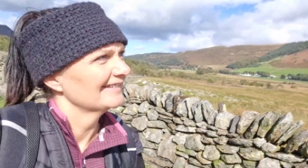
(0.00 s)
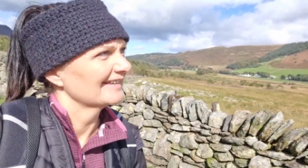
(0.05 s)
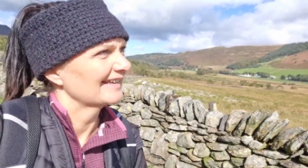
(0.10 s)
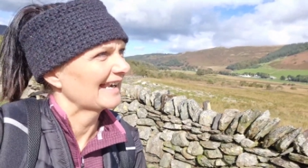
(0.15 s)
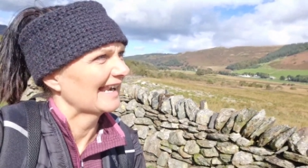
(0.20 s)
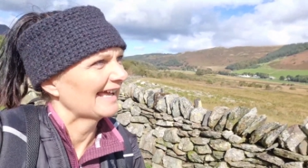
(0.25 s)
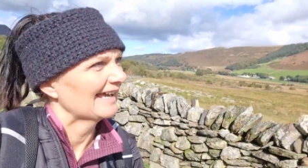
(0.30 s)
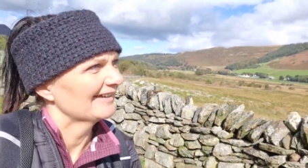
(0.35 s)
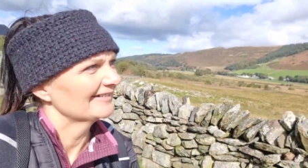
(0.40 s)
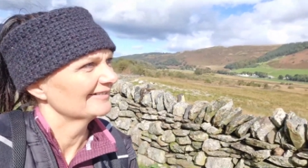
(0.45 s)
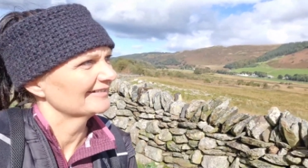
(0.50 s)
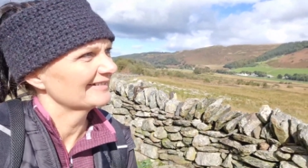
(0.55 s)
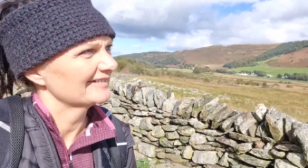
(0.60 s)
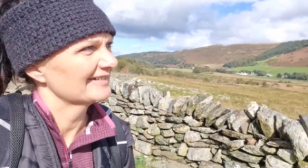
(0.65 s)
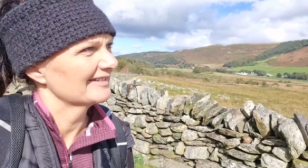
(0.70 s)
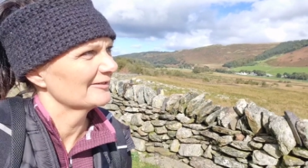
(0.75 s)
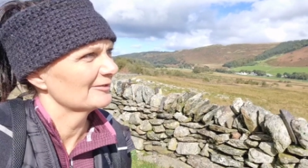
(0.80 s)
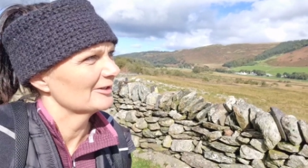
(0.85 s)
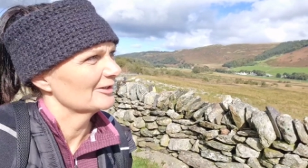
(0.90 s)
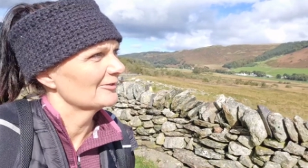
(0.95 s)
The
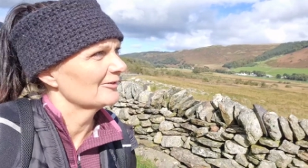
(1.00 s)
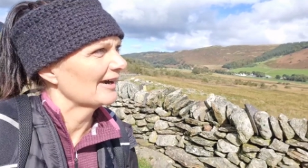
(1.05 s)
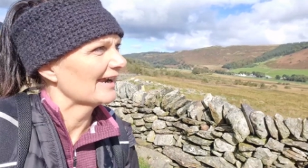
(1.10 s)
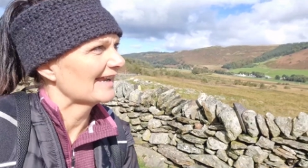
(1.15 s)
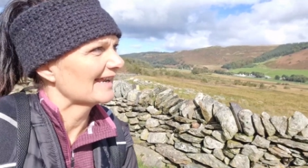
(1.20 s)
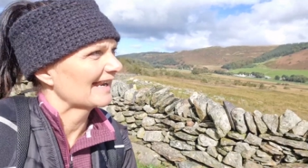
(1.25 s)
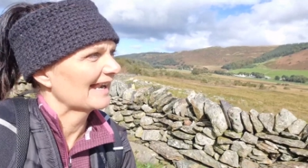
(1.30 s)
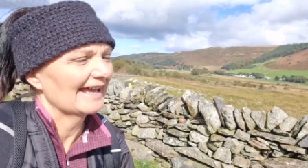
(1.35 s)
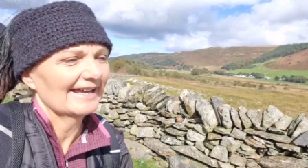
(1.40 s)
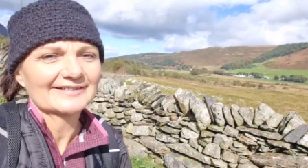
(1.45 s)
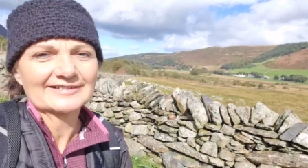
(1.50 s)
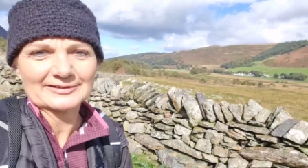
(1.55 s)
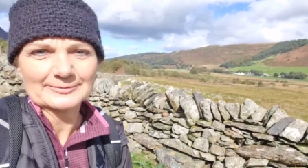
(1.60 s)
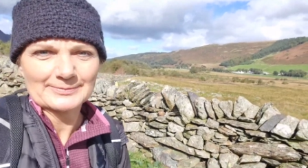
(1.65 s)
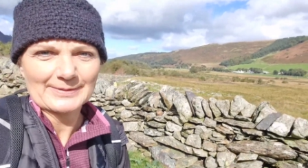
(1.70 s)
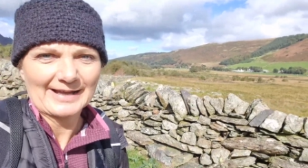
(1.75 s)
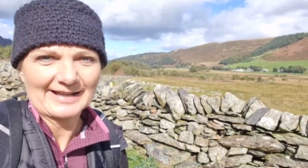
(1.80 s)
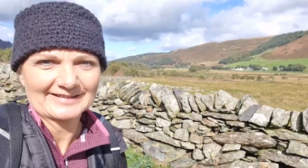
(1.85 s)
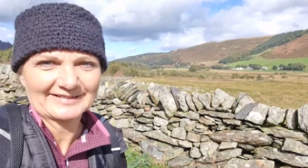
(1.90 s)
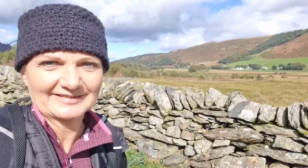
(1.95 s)
clouds, rain clouds
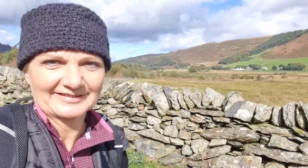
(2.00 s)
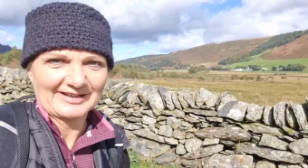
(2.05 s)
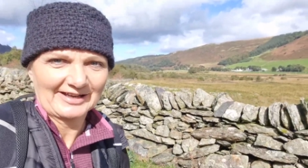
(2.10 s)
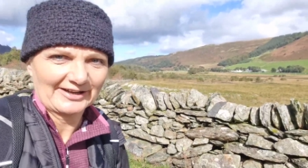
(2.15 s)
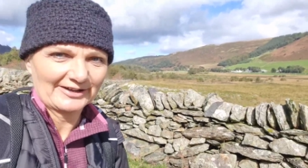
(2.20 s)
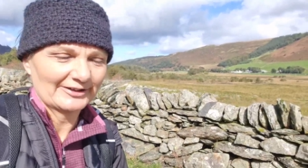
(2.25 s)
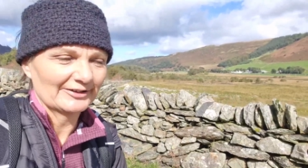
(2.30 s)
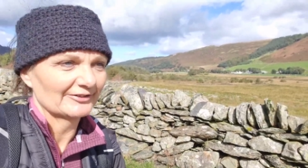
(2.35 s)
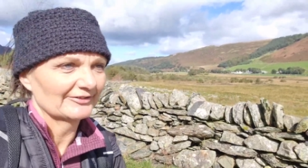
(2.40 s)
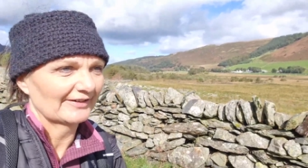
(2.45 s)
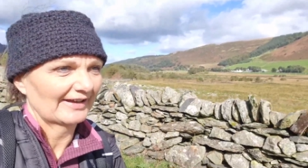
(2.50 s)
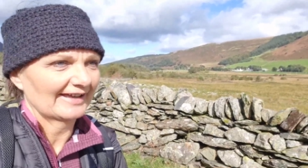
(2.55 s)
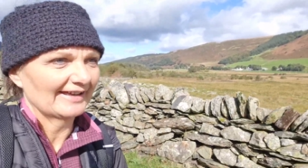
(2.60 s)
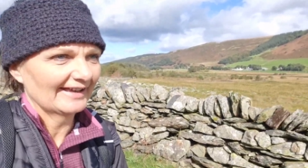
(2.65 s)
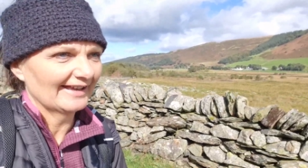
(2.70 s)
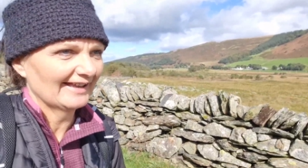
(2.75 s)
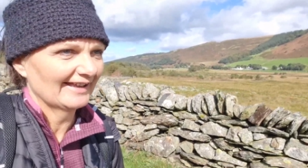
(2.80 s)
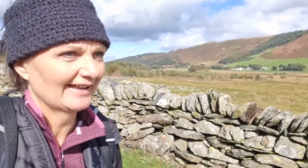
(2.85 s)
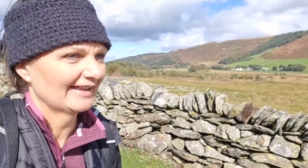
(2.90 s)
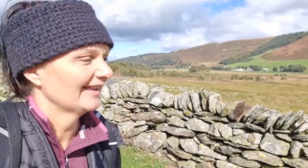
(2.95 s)
have passed
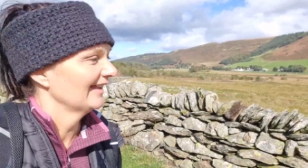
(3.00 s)
over.